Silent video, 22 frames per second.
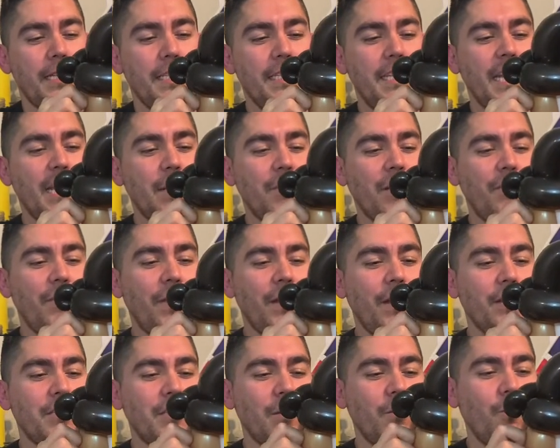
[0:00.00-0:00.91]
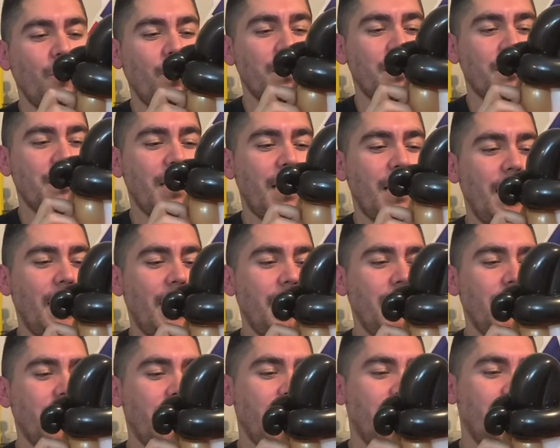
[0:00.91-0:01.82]
digging my fingers in one
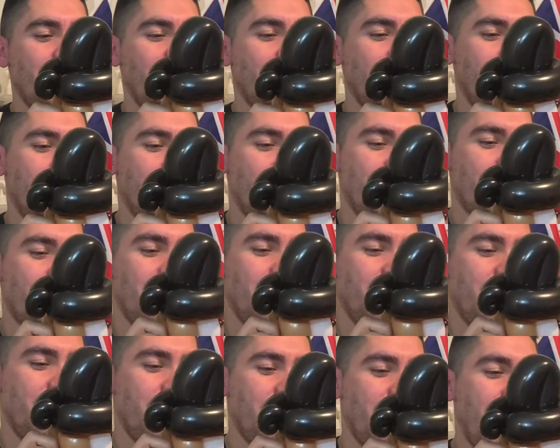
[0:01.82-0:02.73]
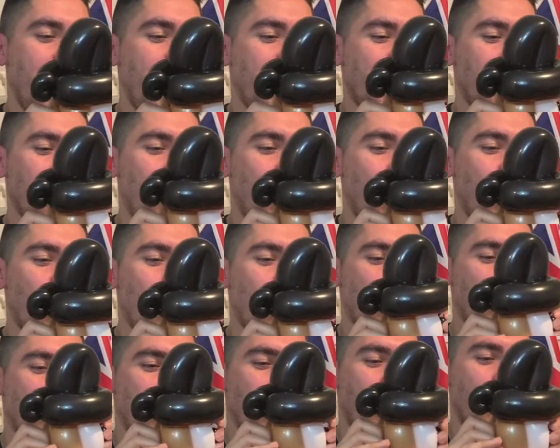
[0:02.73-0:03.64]
side. Now I can
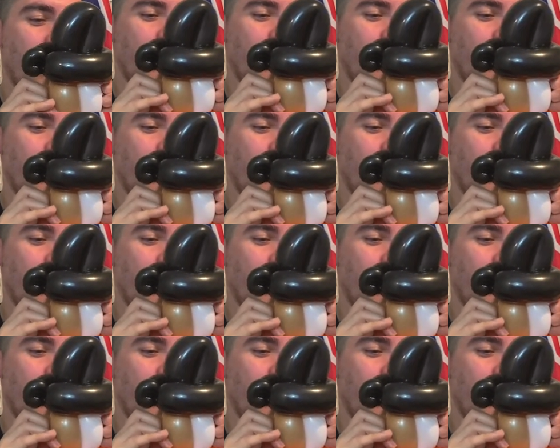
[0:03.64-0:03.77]
pull on